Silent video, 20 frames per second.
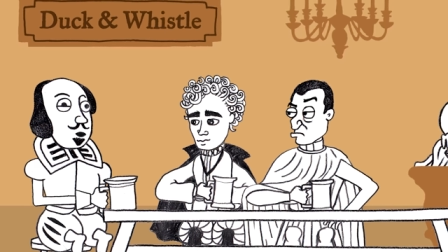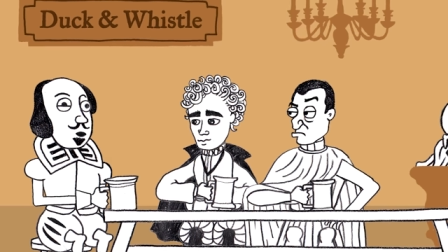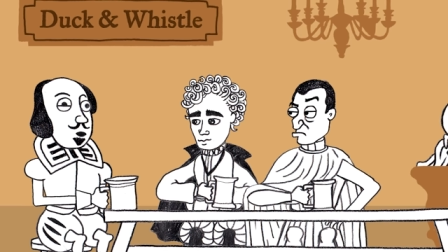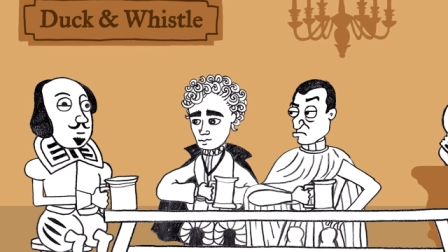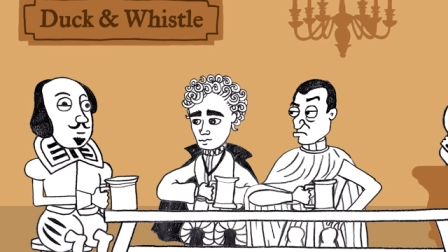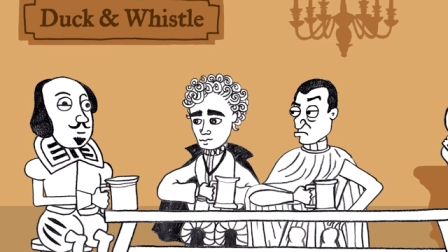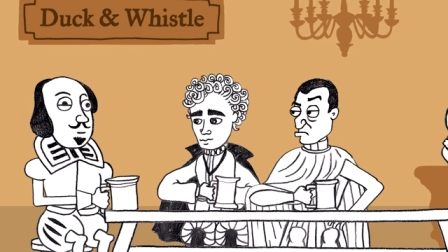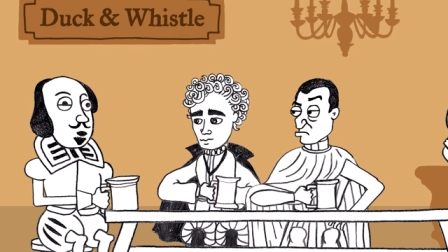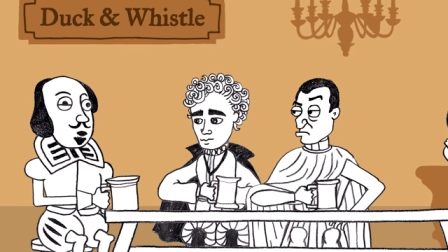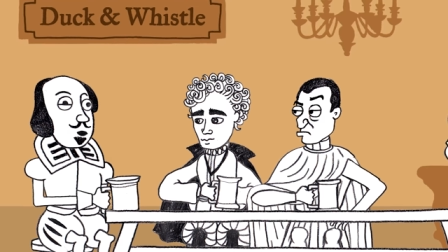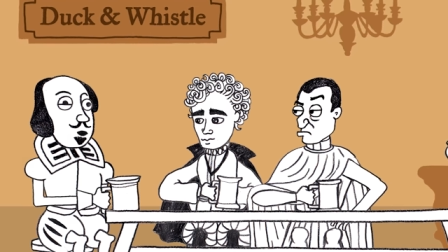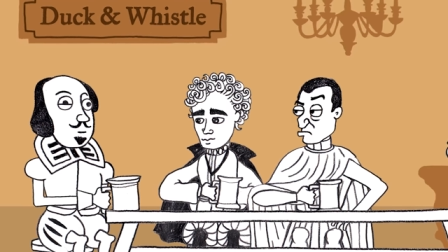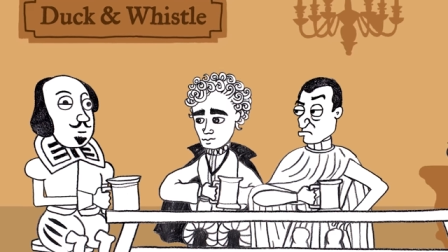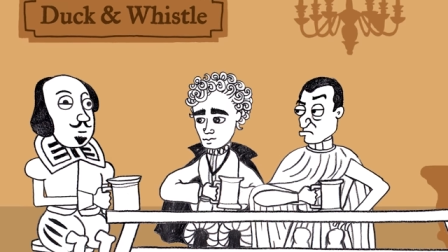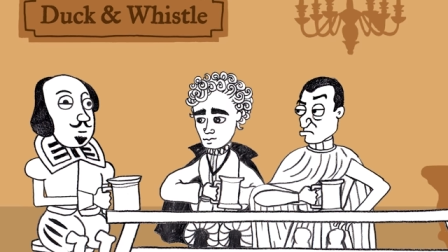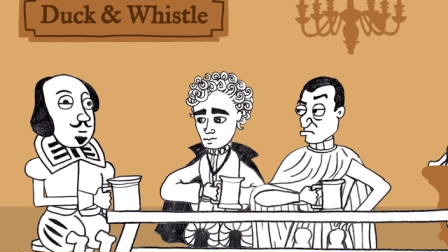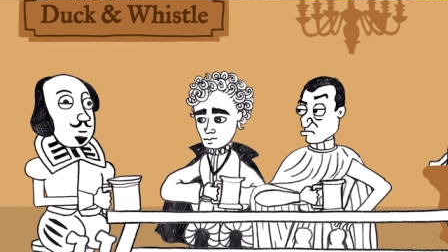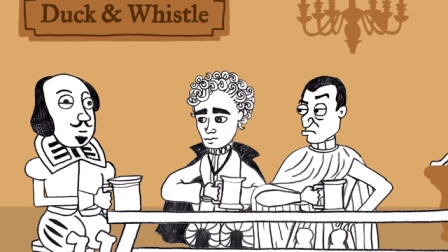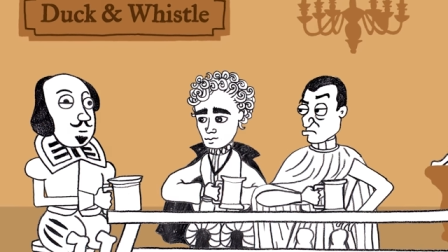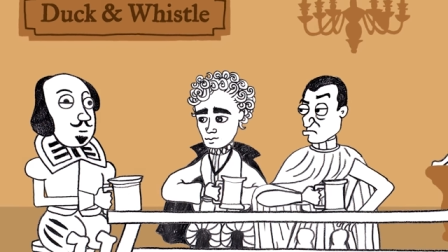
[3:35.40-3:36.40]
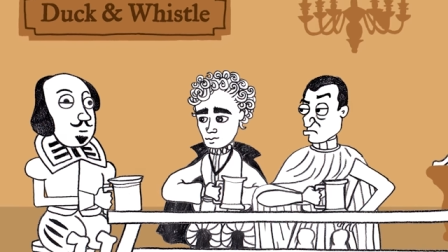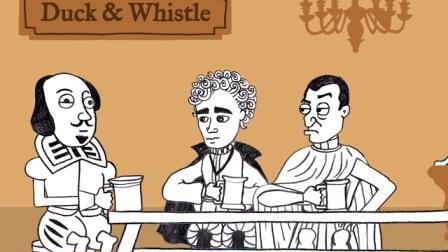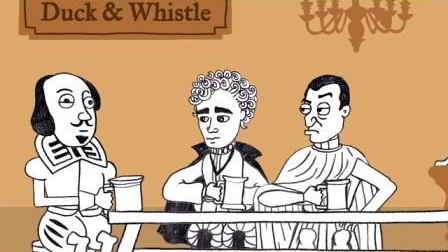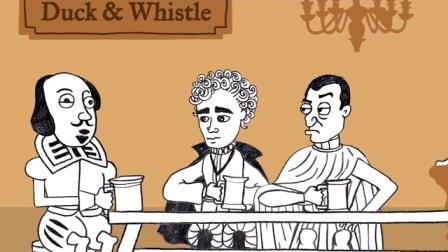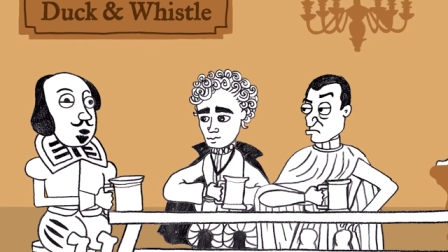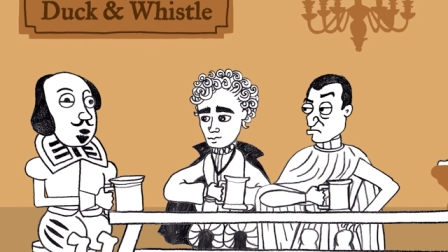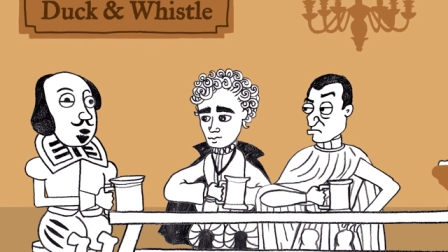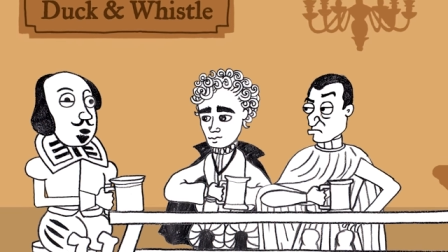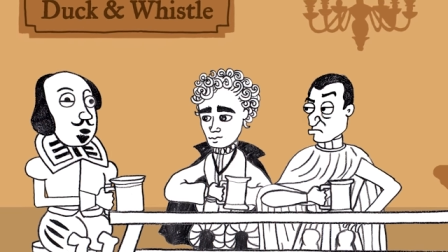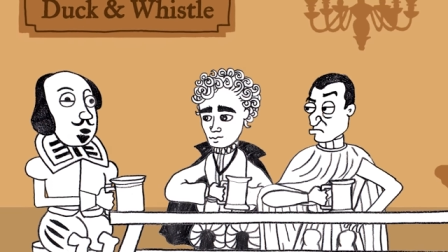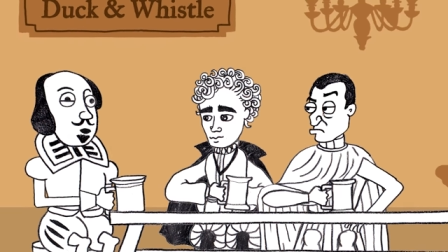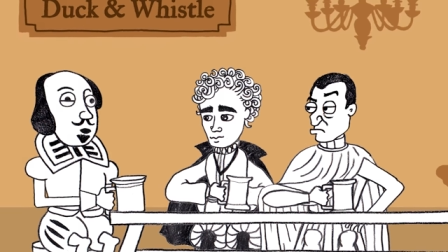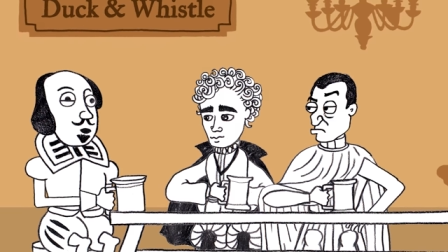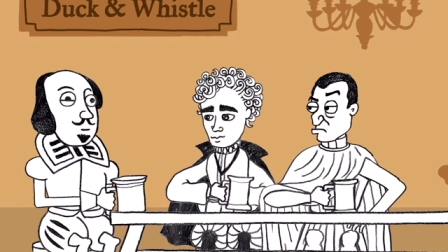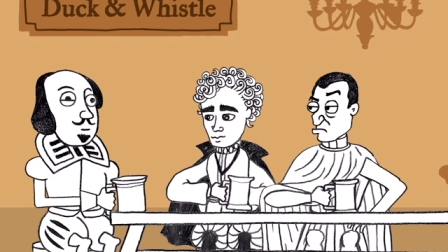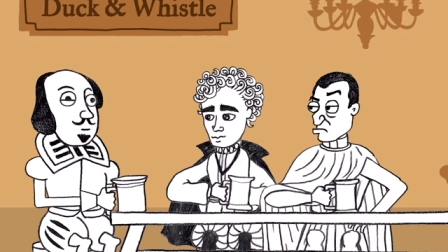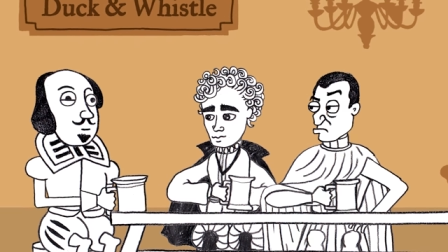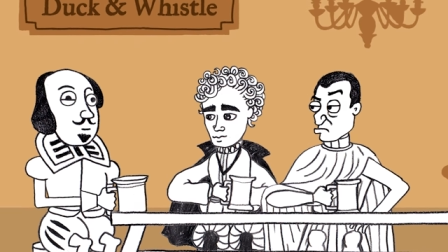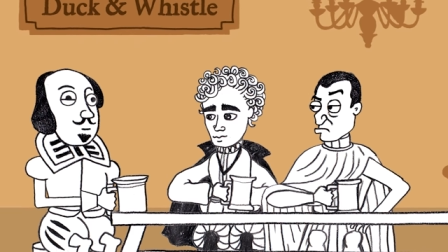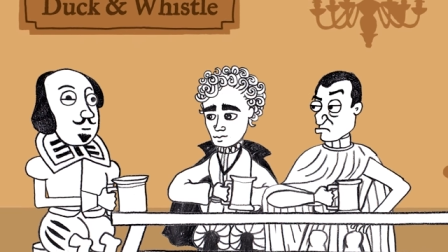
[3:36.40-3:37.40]
That's right.
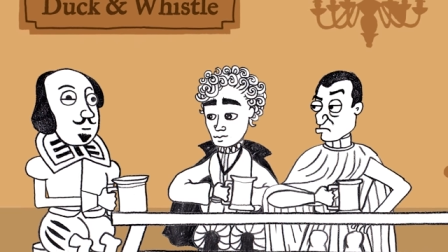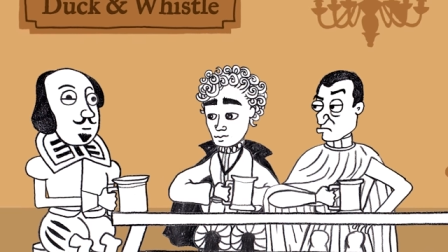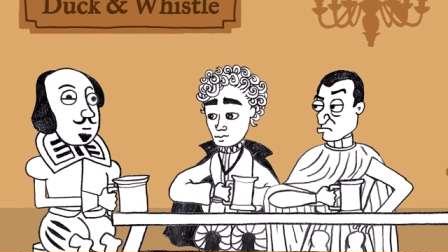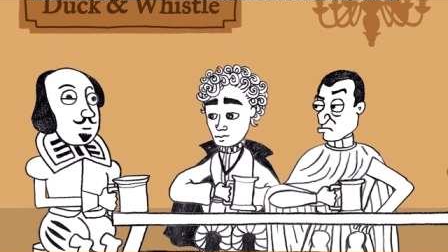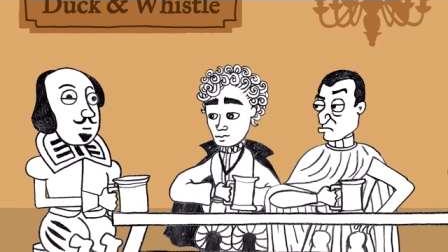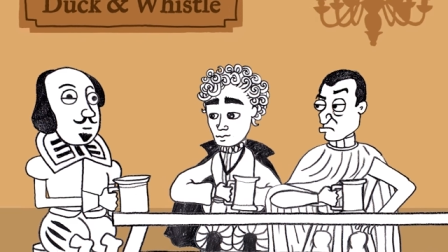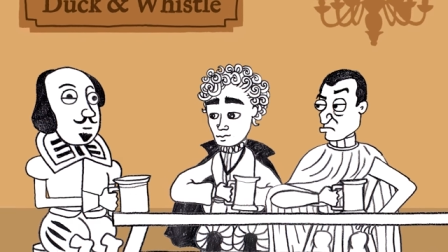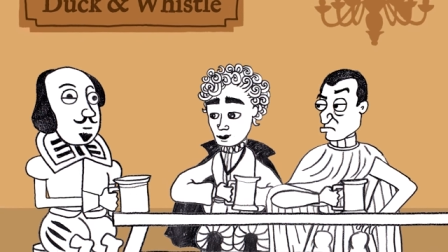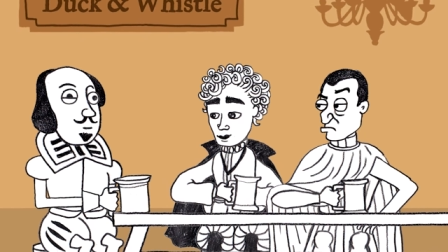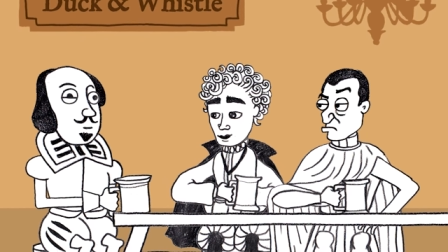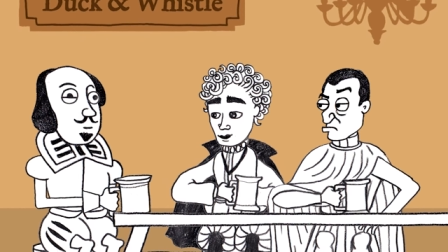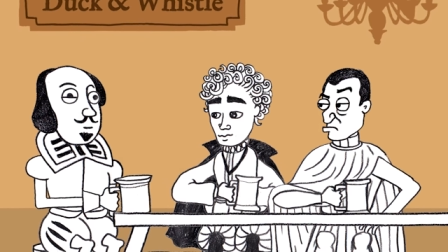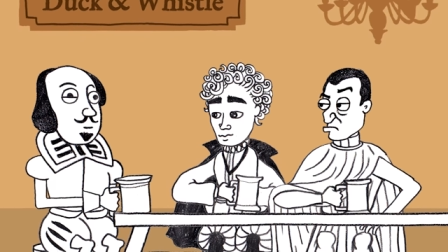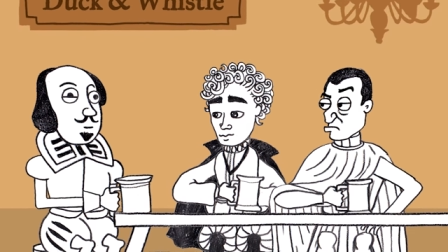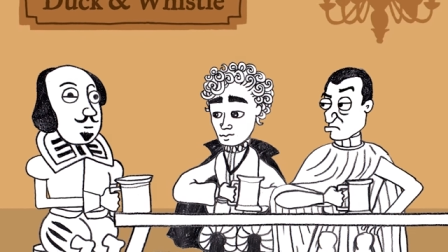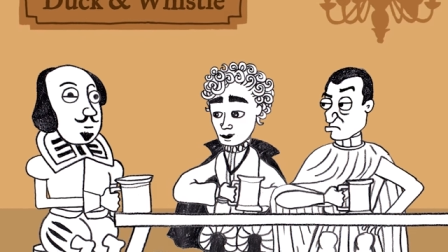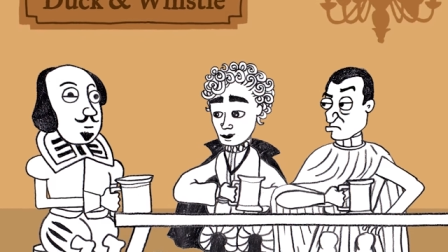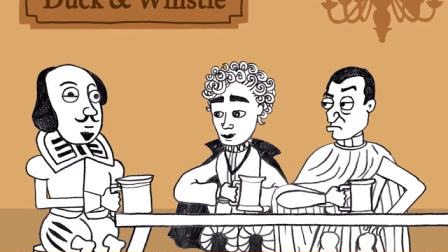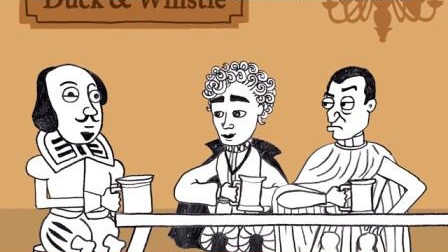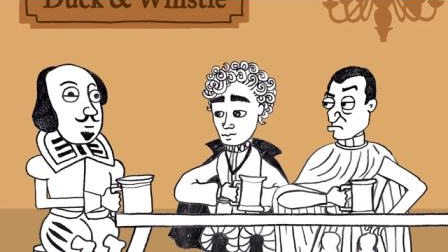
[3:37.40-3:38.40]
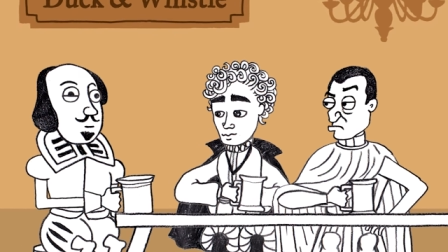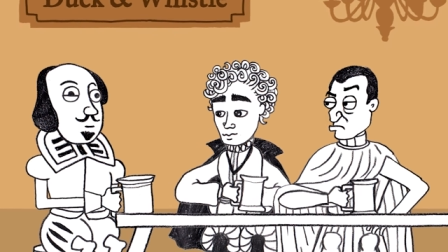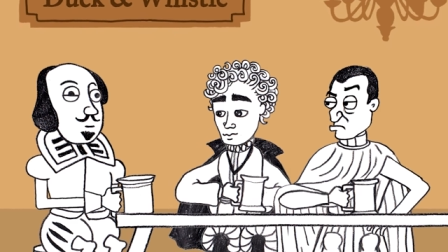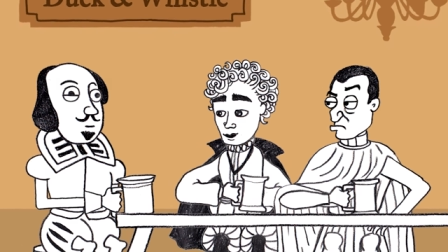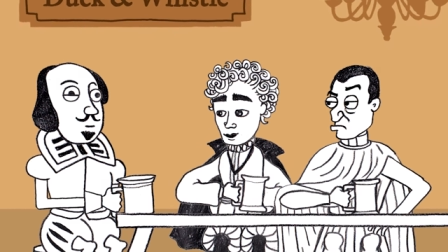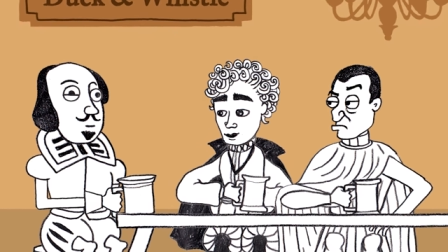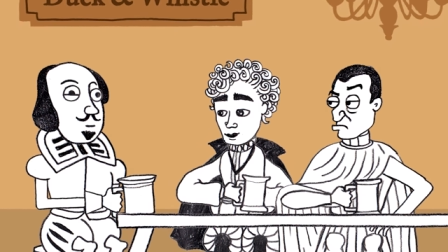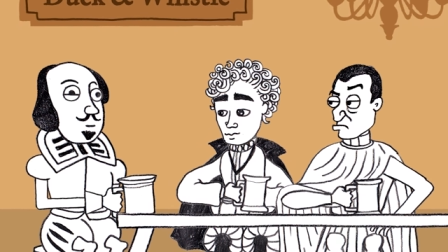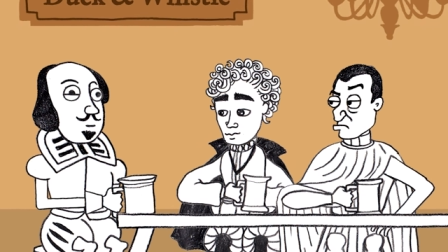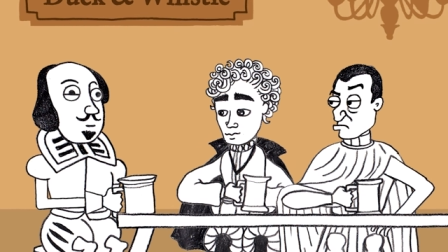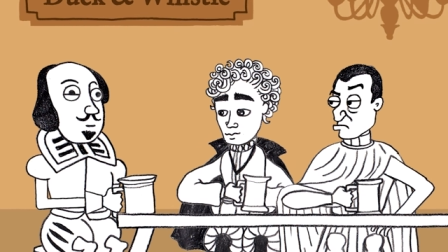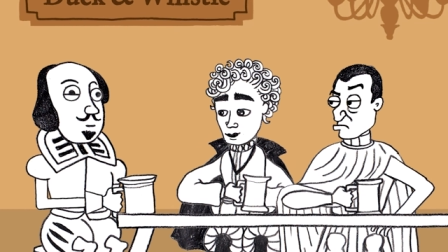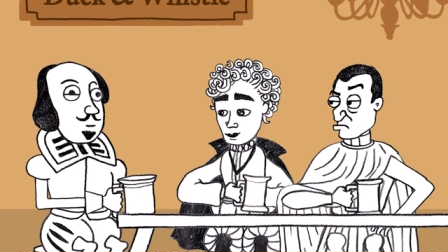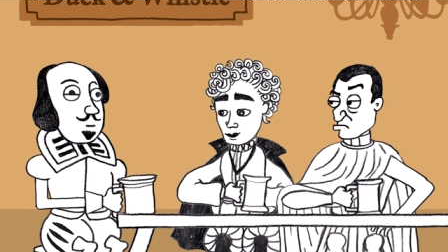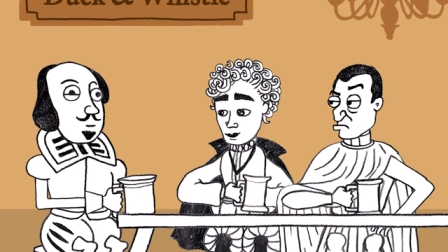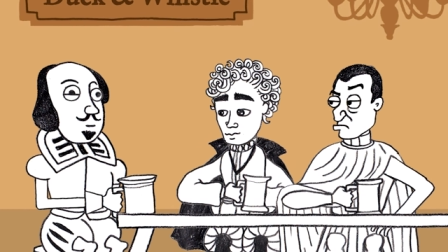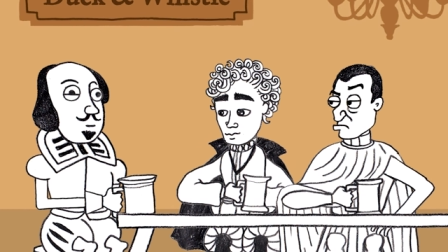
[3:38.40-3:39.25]
Exactly. This is one